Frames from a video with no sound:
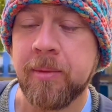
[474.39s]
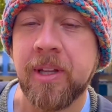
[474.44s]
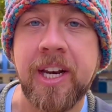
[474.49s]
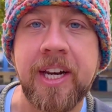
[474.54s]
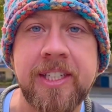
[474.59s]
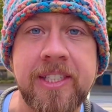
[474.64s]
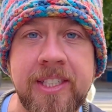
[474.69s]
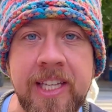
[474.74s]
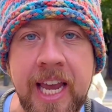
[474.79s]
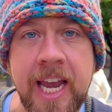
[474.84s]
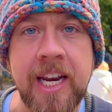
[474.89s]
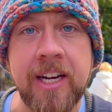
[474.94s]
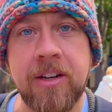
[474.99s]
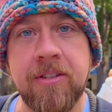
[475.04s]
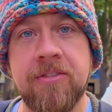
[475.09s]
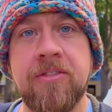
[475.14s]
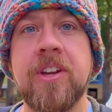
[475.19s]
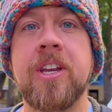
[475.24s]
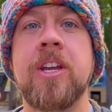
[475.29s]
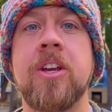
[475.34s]
that I say it in a
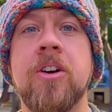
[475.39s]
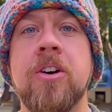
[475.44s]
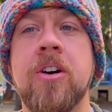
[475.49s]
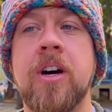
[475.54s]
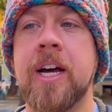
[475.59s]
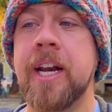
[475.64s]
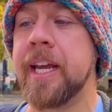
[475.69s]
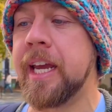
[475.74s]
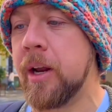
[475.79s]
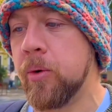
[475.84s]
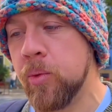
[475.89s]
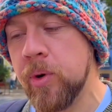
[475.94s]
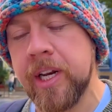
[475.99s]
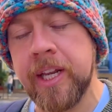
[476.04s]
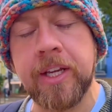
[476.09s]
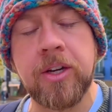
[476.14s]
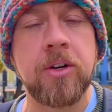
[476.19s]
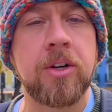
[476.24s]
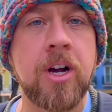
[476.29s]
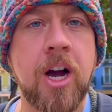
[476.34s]
video and I get really
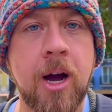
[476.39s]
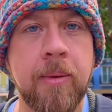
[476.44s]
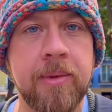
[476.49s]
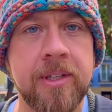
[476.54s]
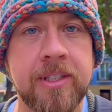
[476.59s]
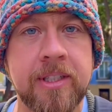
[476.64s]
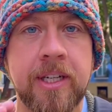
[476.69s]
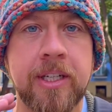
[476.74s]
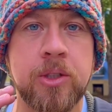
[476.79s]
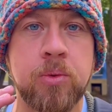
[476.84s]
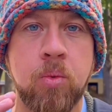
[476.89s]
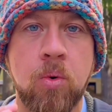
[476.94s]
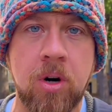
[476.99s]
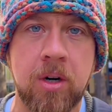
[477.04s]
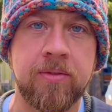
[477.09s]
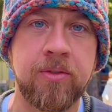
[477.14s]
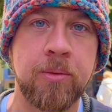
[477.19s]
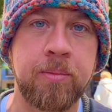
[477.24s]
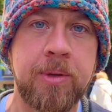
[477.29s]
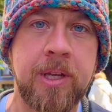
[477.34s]
good comments that it's worked
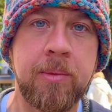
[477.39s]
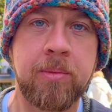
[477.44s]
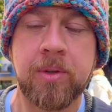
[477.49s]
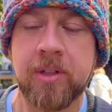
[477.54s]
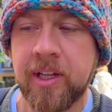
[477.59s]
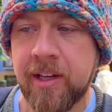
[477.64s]
for people,